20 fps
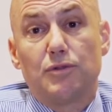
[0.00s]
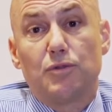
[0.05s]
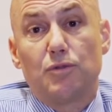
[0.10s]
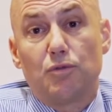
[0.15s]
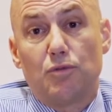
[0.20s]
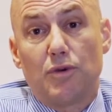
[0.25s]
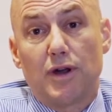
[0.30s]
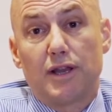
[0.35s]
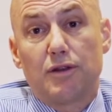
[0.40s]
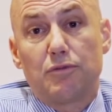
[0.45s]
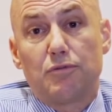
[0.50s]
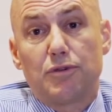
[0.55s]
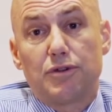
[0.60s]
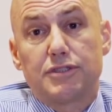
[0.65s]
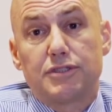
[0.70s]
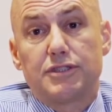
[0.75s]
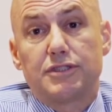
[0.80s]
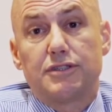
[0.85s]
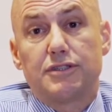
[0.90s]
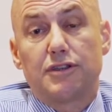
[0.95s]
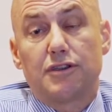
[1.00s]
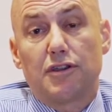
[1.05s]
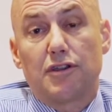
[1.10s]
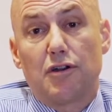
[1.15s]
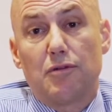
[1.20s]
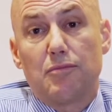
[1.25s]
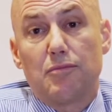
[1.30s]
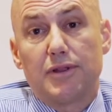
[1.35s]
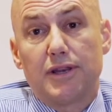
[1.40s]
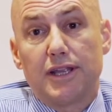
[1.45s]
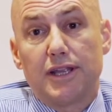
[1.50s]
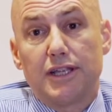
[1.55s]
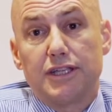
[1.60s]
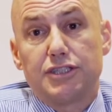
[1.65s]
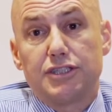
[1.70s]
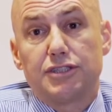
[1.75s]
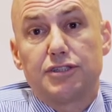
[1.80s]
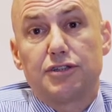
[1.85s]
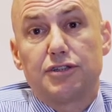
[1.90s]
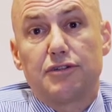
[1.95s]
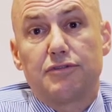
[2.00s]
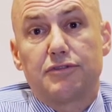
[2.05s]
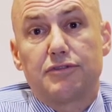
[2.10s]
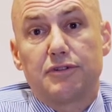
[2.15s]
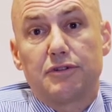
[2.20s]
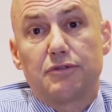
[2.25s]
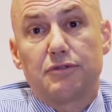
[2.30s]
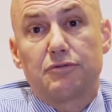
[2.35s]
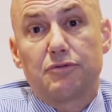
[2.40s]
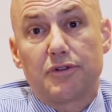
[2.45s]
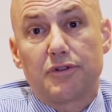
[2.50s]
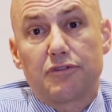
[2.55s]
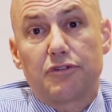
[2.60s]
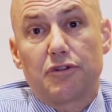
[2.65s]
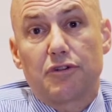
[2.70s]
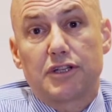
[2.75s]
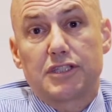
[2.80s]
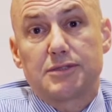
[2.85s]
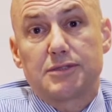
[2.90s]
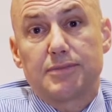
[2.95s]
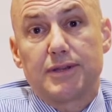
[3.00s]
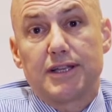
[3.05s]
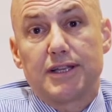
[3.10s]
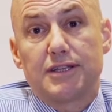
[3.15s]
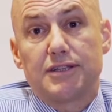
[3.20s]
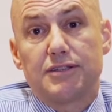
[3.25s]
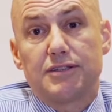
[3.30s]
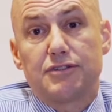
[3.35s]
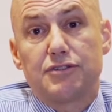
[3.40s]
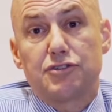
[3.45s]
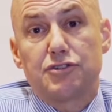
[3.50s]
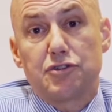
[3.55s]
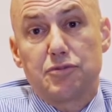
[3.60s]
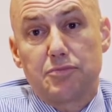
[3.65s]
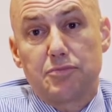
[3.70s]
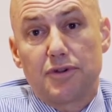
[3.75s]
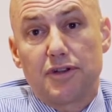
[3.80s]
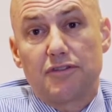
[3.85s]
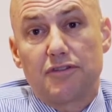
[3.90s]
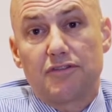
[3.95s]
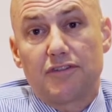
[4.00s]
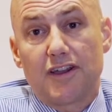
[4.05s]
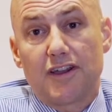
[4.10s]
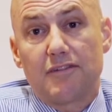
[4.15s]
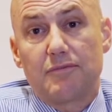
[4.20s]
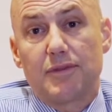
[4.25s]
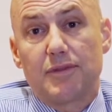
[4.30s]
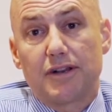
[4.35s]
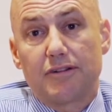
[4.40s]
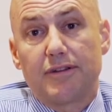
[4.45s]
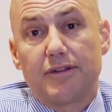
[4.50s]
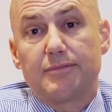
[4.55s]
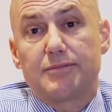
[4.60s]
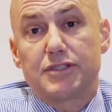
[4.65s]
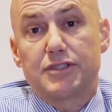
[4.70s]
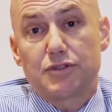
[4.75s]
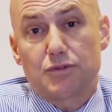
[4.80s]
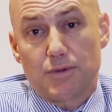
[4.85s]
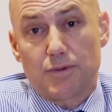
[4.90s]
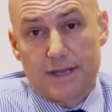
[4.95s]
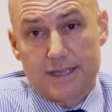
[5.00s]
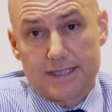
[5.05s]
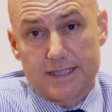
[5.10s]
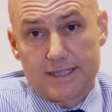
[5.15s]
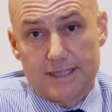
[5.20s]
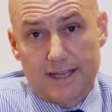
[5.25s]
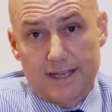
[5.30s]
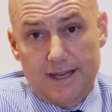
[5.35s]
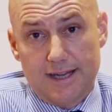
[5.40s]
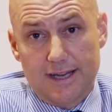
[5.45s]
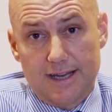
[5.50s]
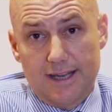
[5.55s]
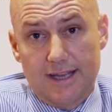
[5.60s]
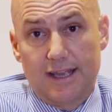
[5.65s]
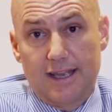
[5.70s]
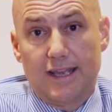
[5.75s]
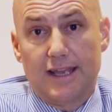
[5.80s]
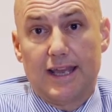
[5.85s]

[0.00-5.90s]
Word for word: One was the combination of rivaroxaban 2.5 milligrams twice daily